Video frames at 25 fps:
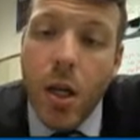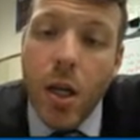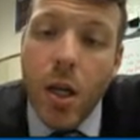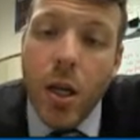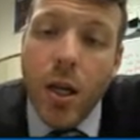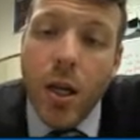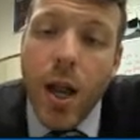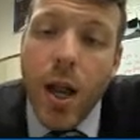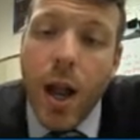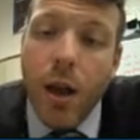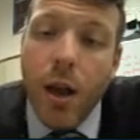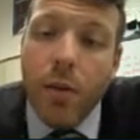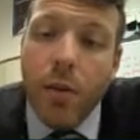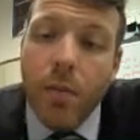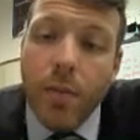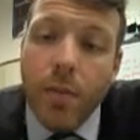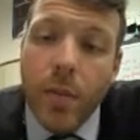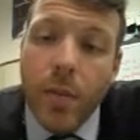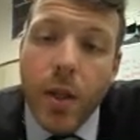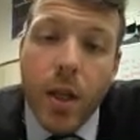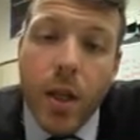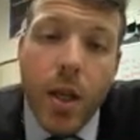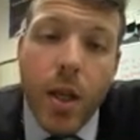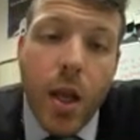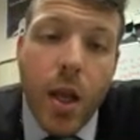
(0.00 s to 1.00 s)
Now,
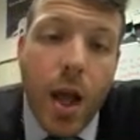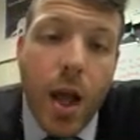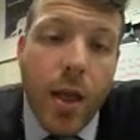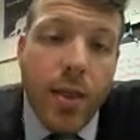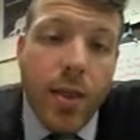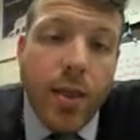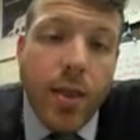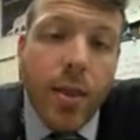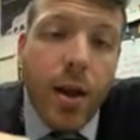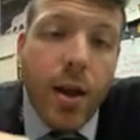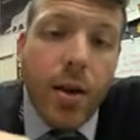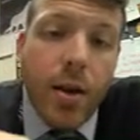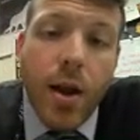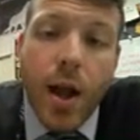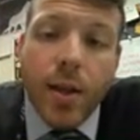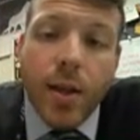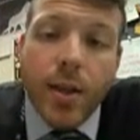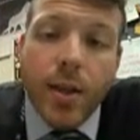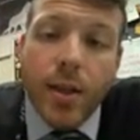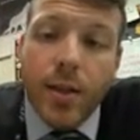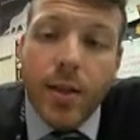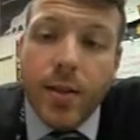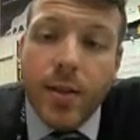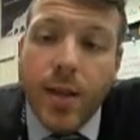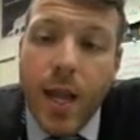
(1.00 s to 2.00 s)
they're not
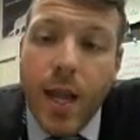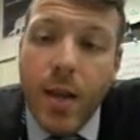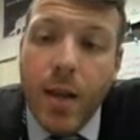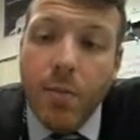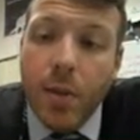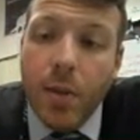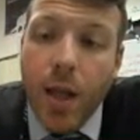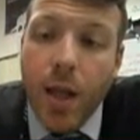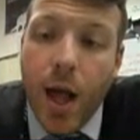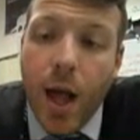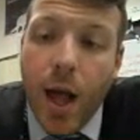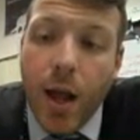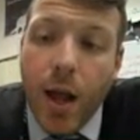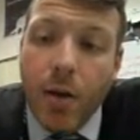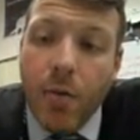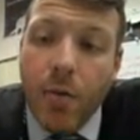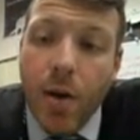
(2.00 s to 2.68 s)
the same line,